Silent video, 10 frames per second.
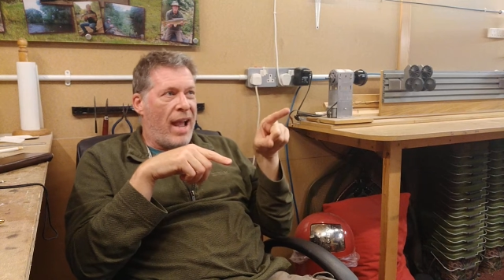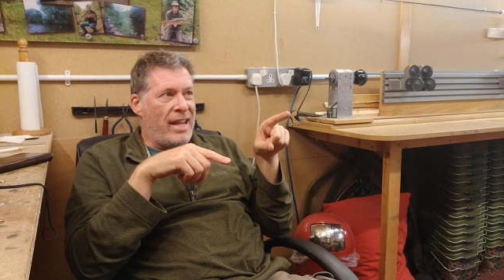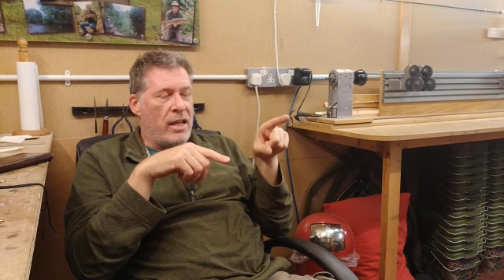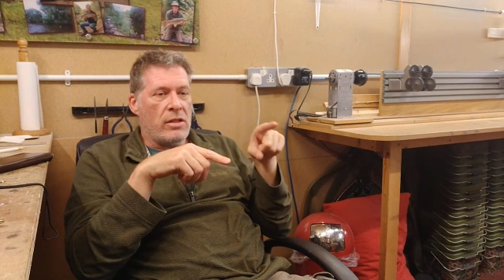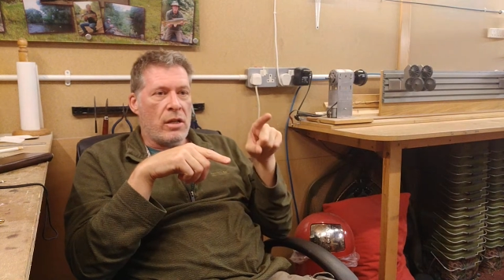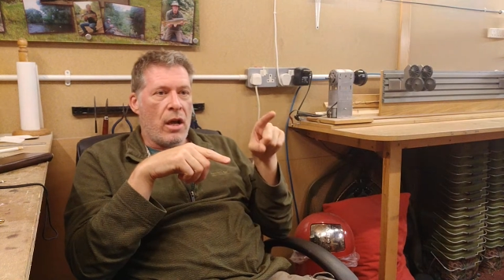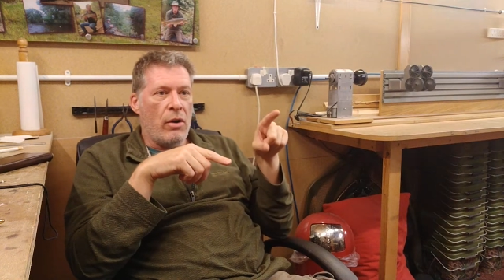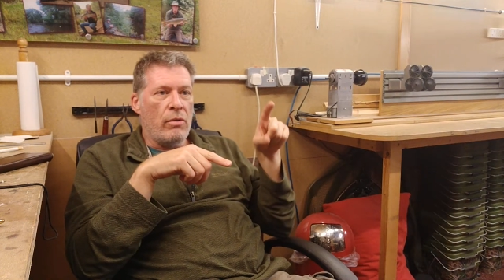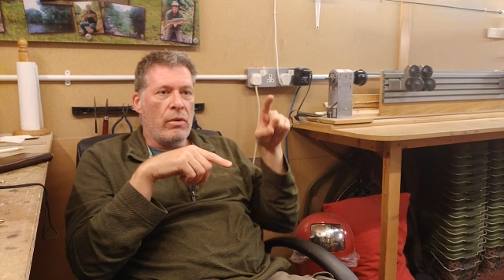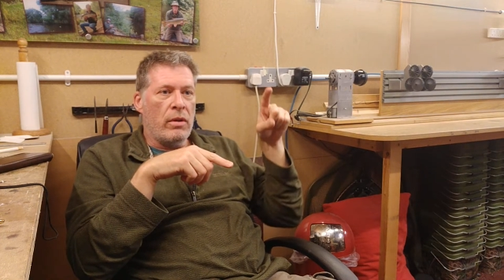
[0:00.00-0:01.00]
8 years
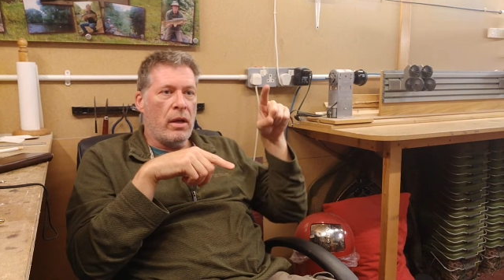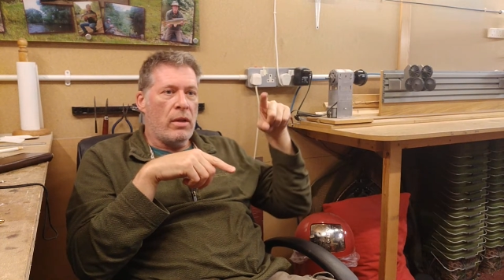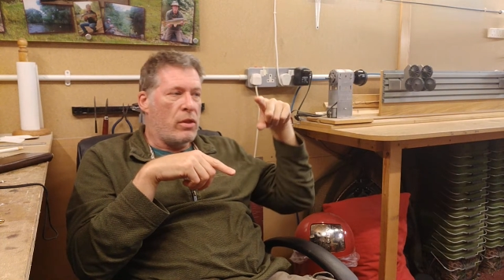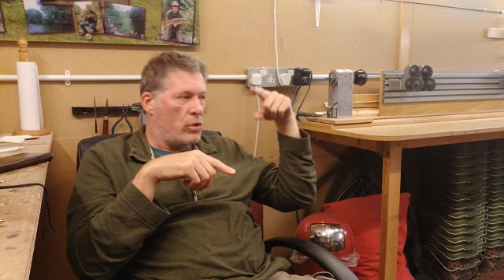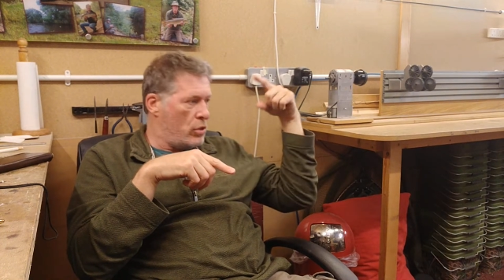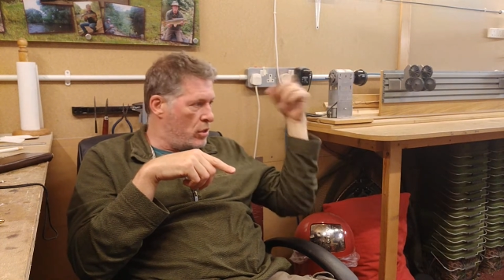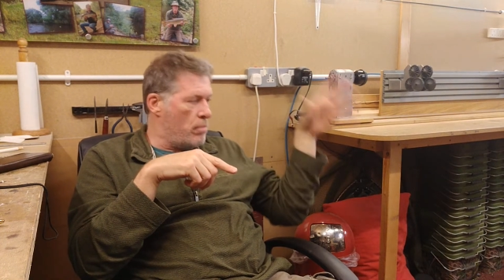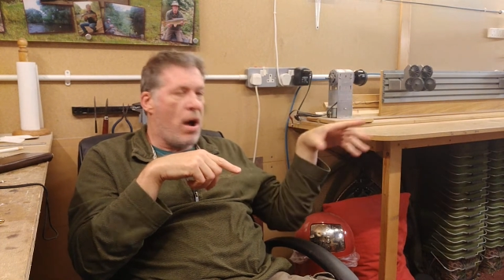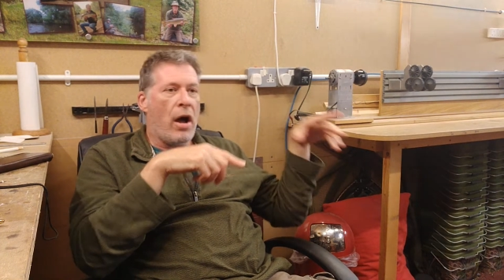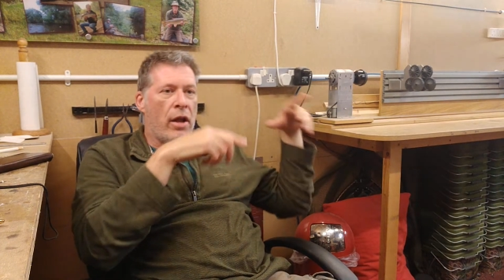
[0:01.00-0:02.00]
ago, the
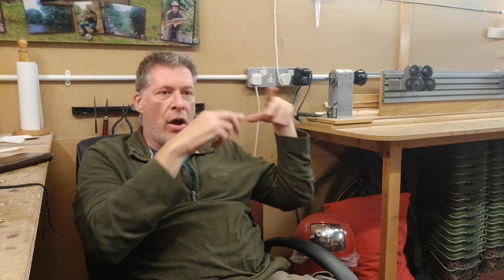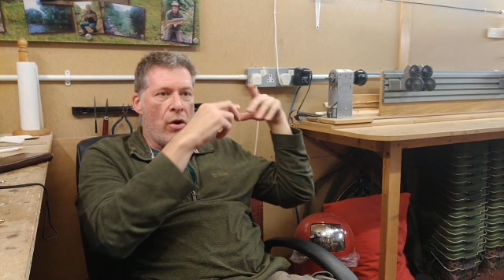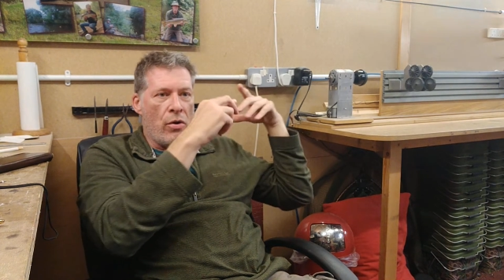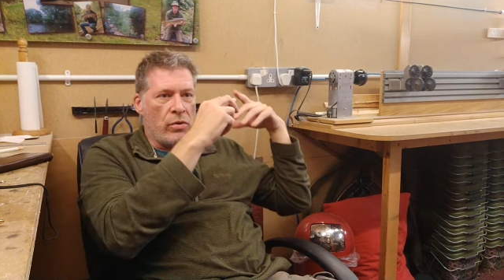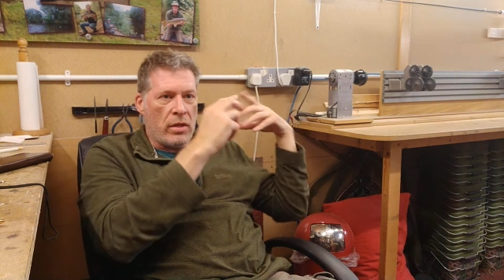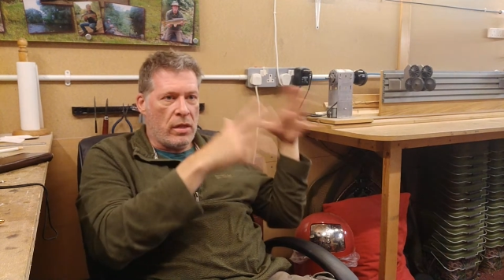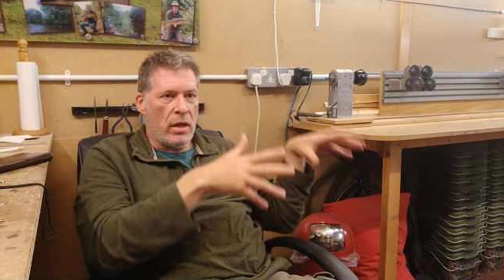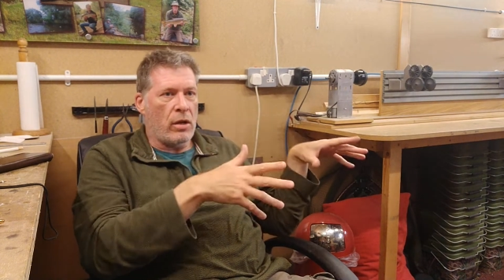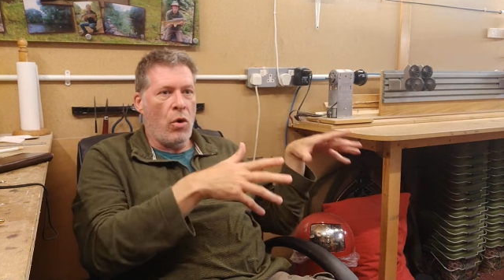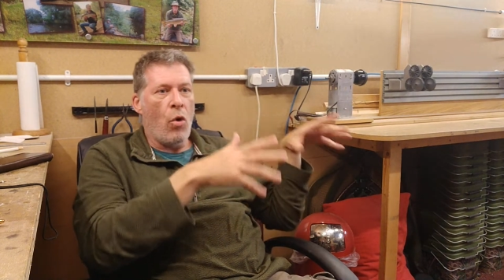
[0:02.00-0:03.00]
Shimanos and
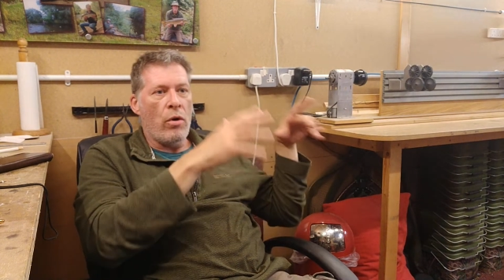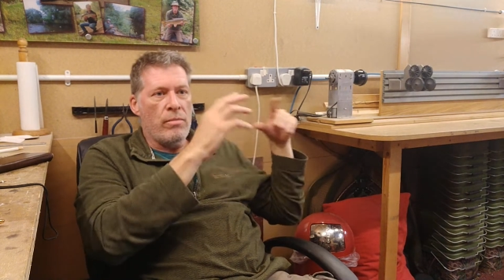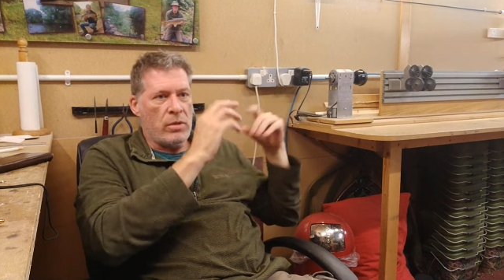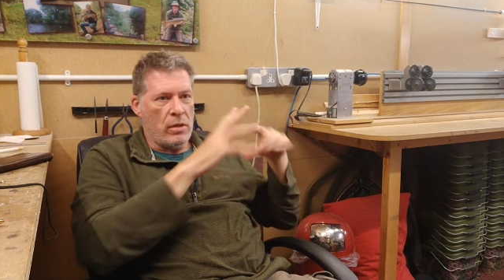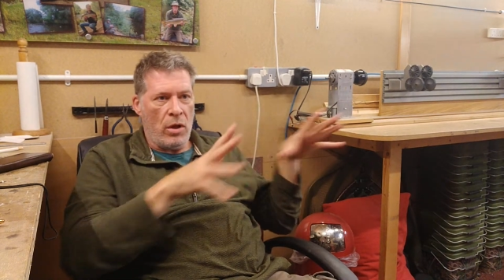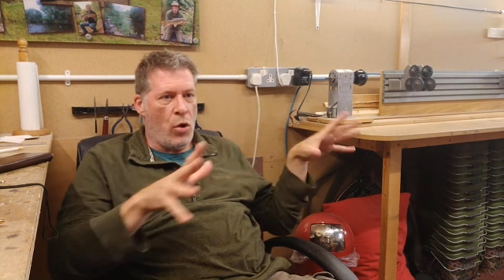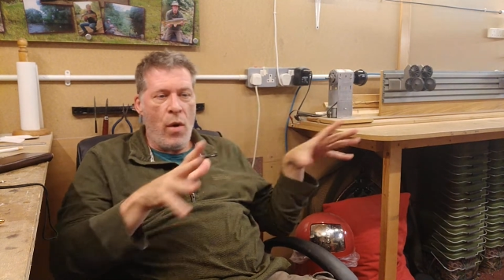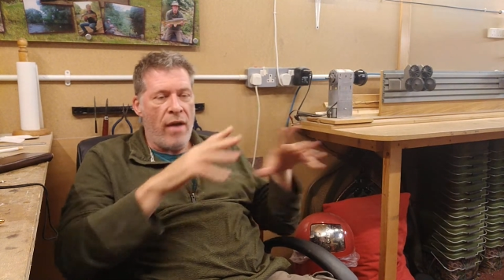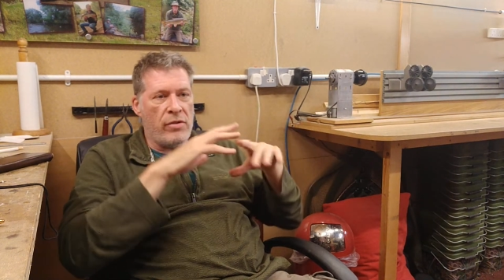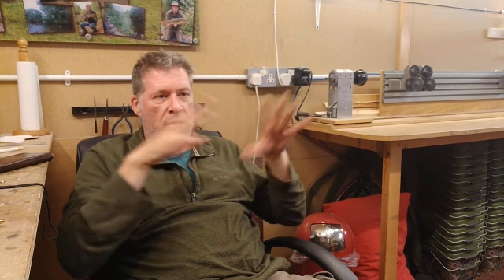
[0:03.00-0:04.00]
the Corums and the
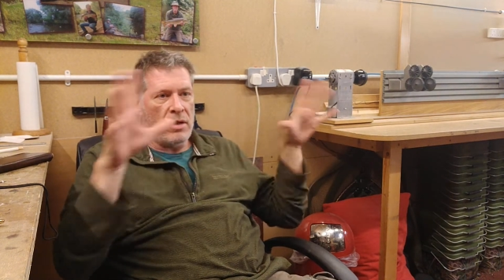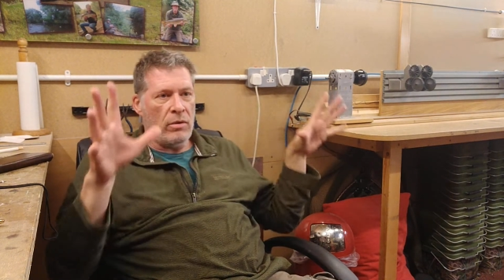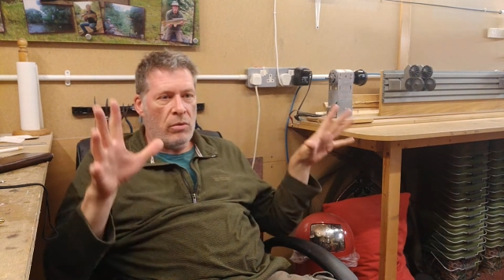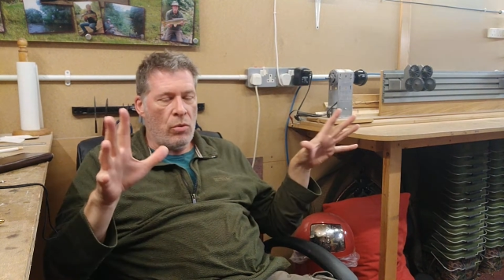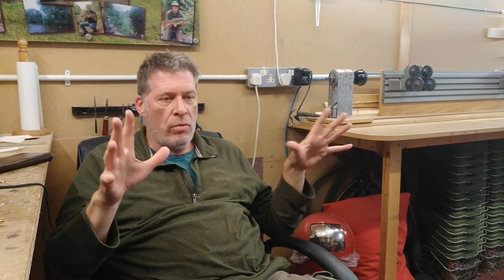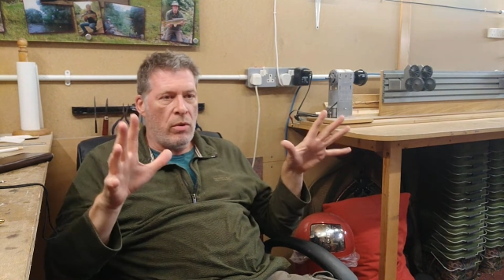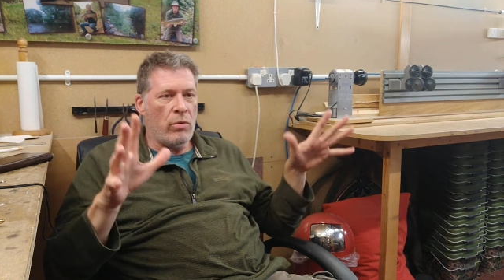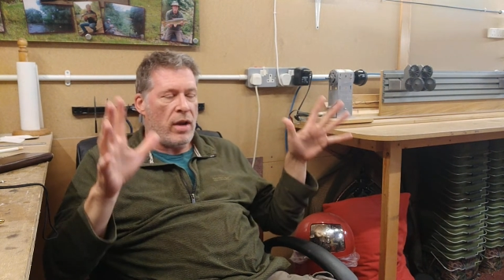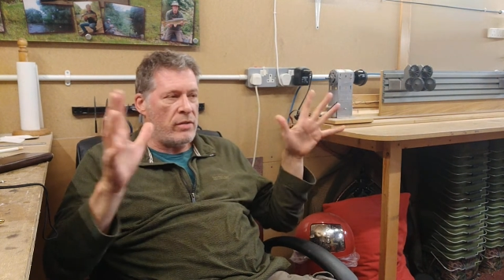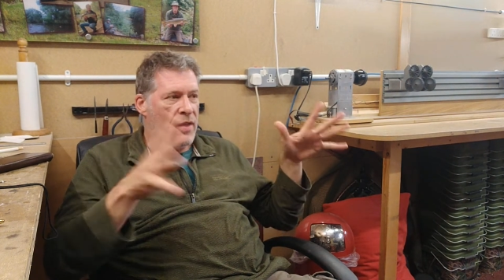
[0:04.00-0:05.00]
whoevers and all
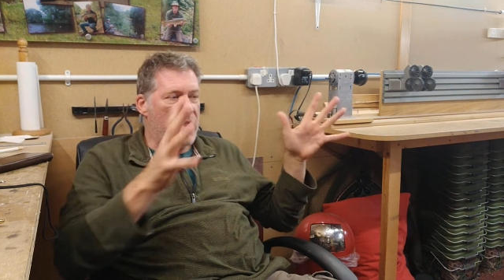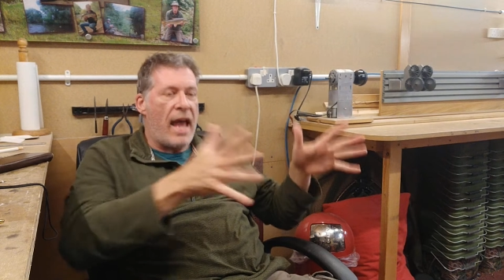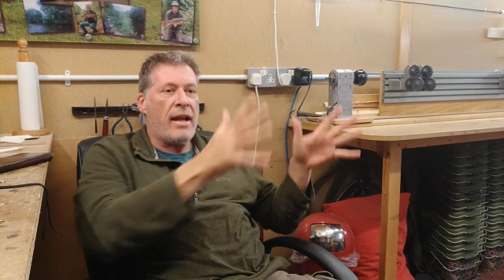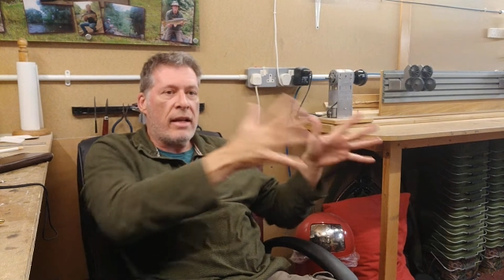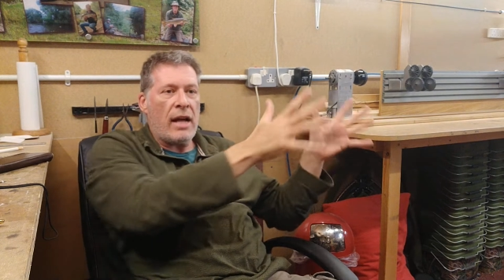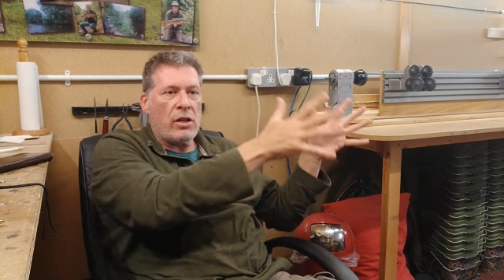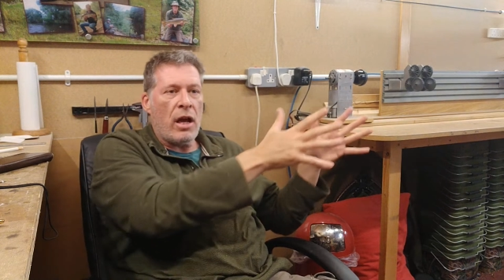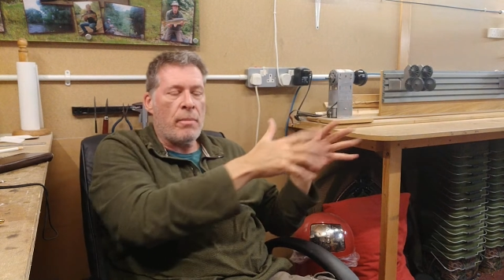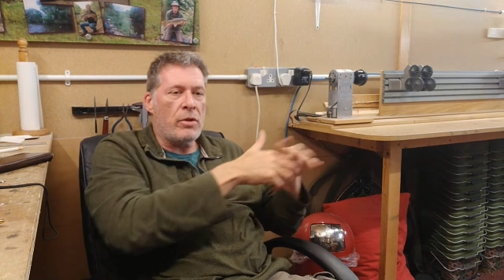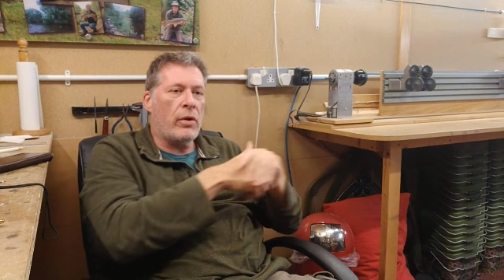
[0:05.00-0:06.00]
the rest of it, they're catching
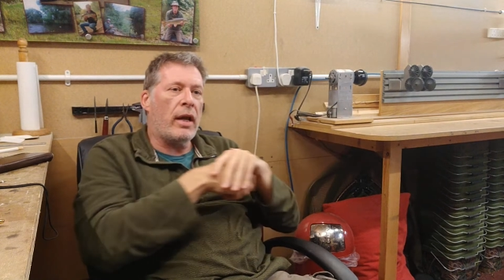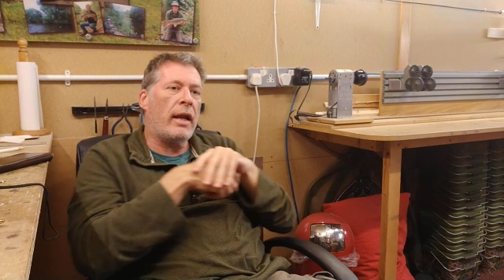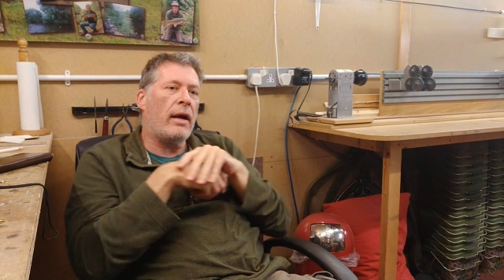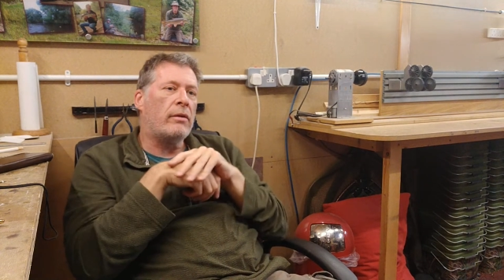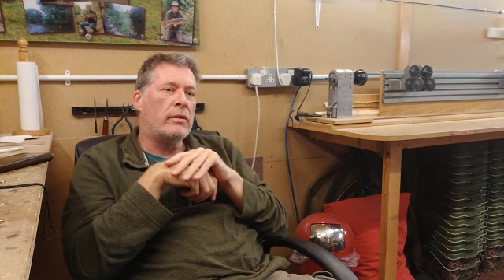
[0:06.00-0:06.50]
up and doing it now.